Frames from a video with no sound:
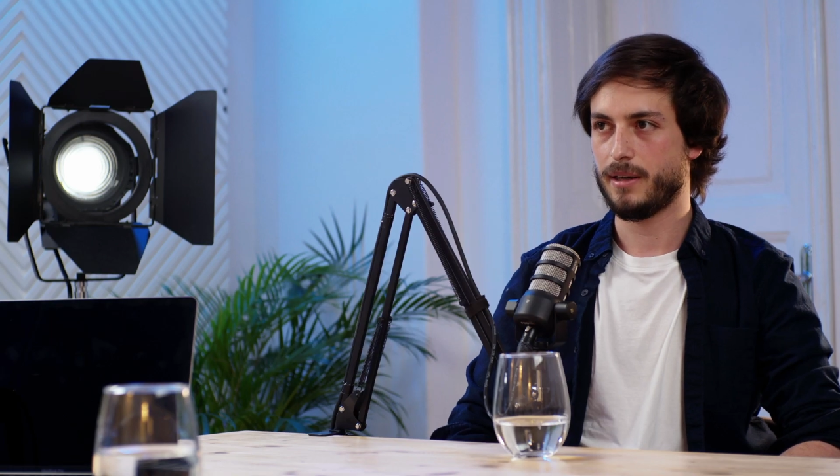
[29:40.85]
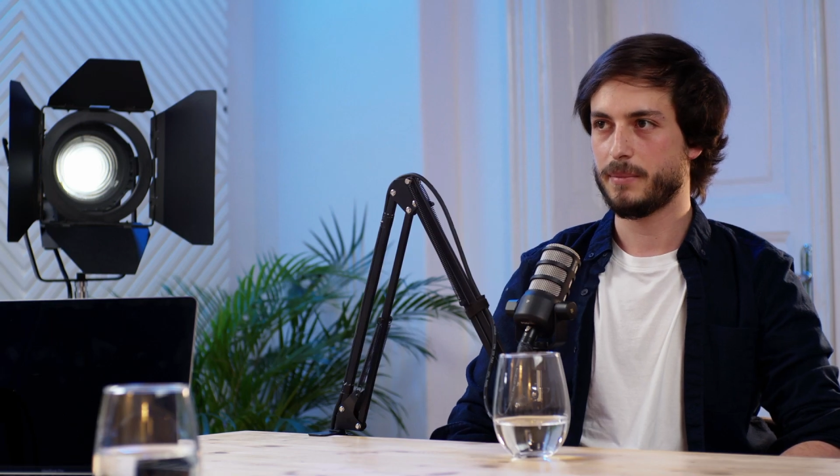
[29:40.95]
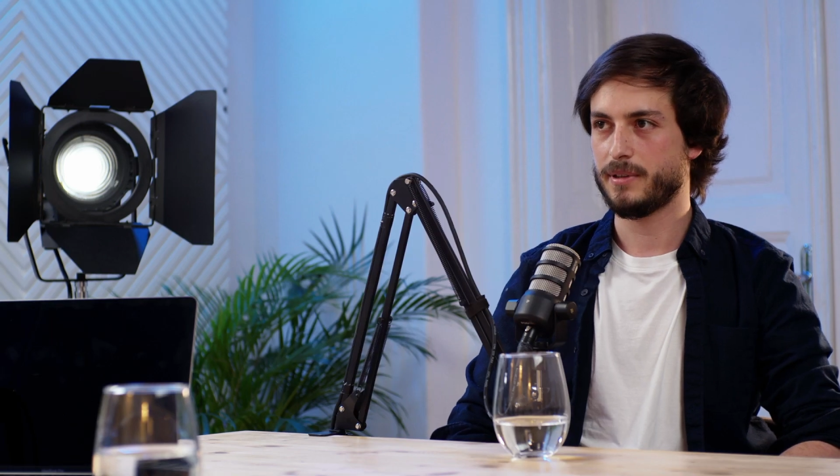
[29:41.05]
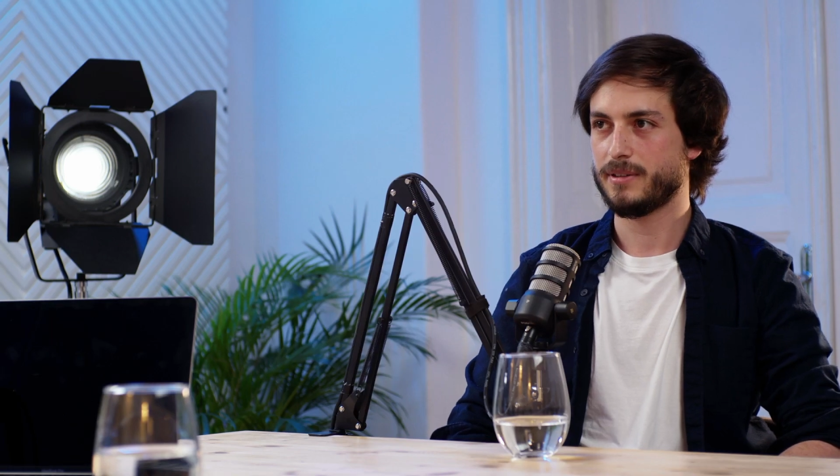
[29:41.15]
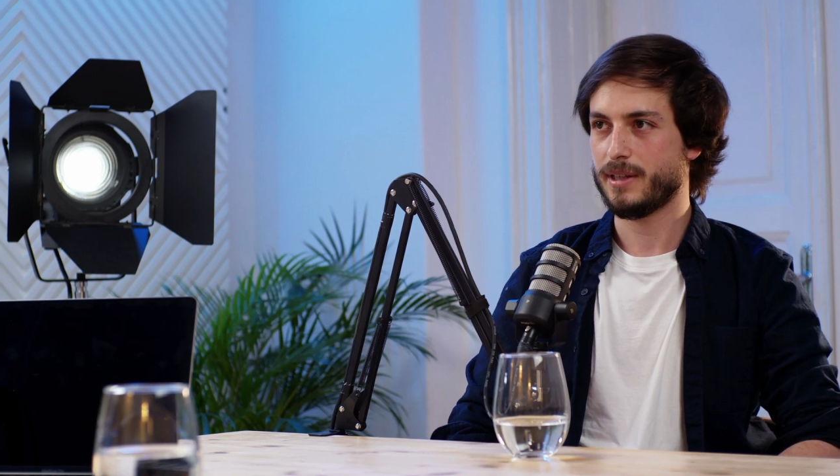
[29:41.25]
I
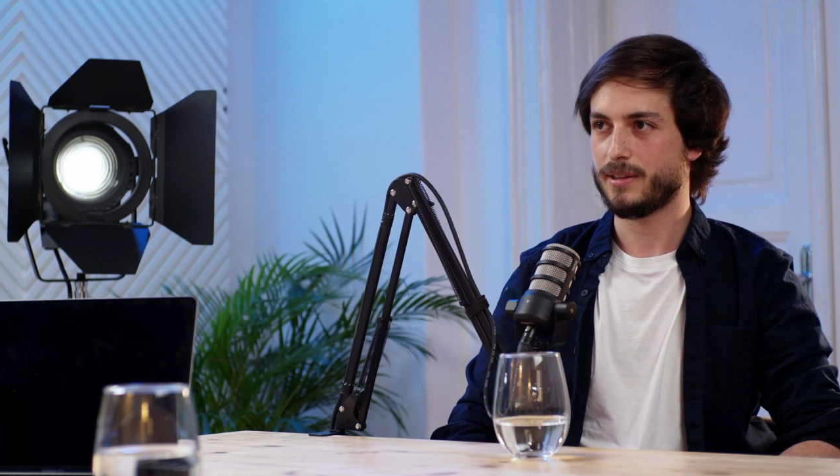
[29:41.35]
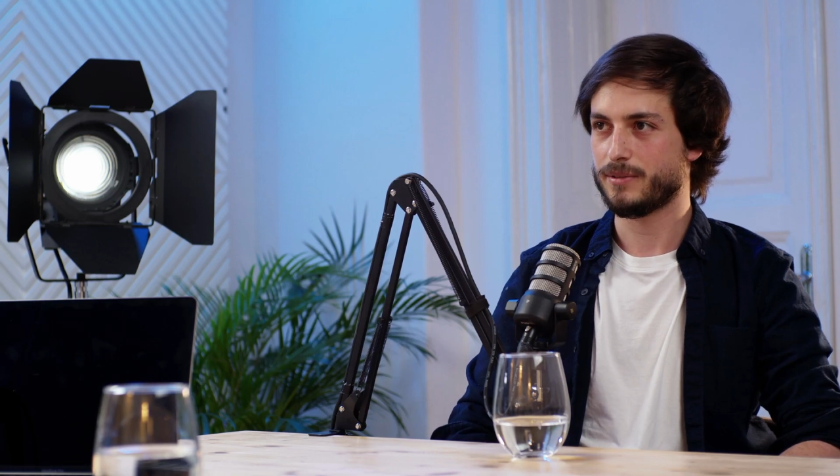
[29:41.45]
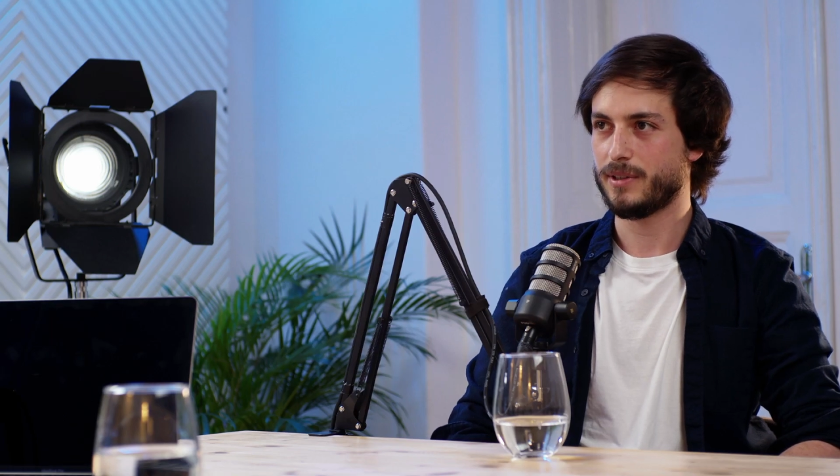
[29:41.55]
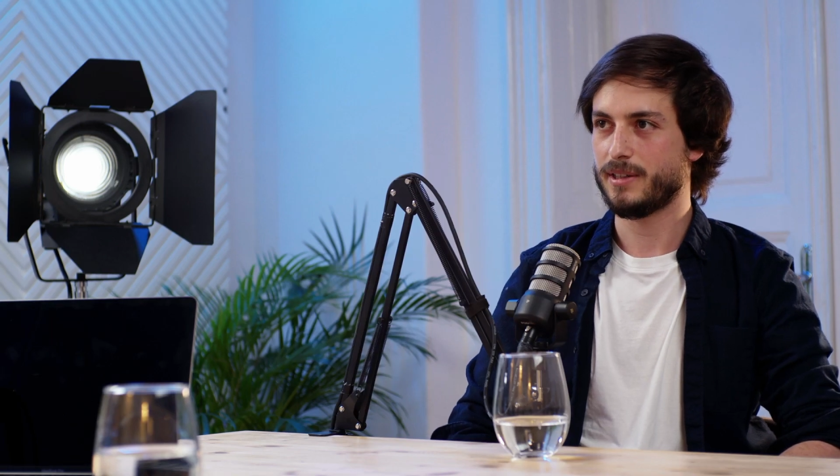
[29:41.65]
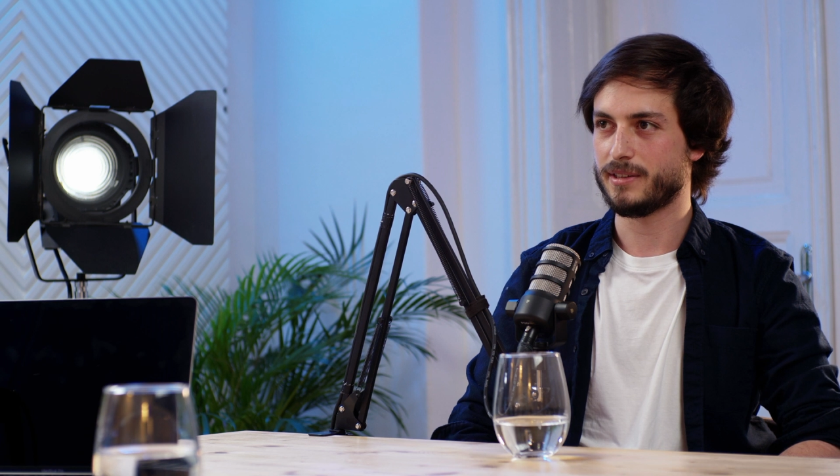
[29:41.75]
mean, yeah,
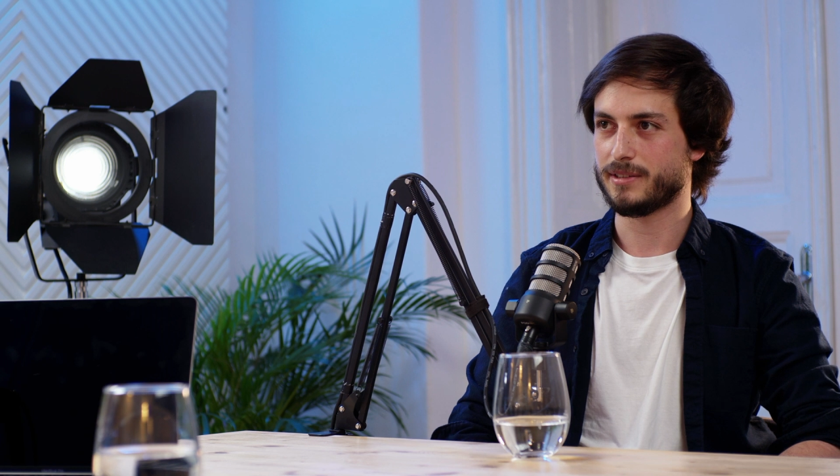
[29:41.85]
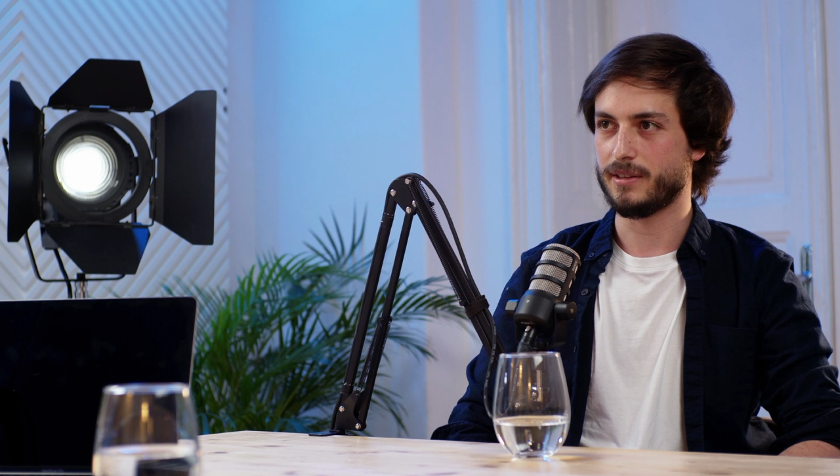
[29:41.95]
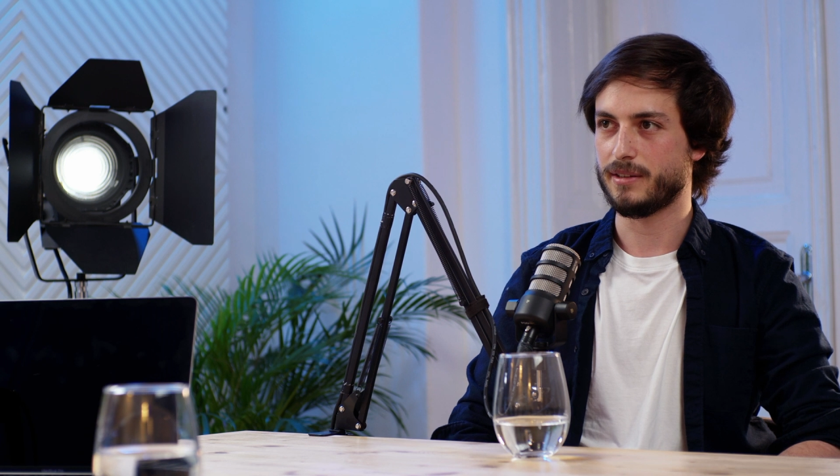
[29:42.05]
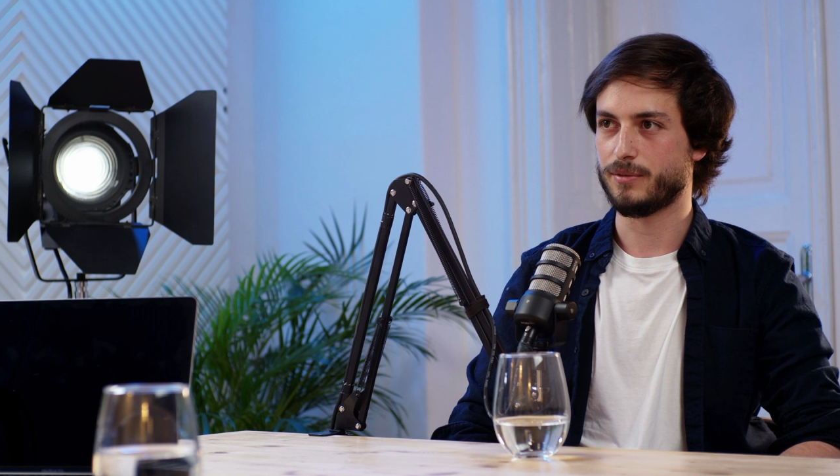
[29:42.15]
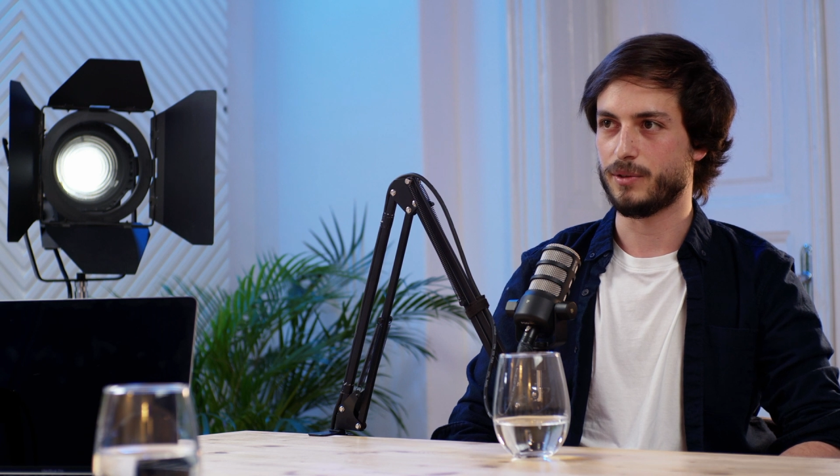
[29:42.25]
it's really exciting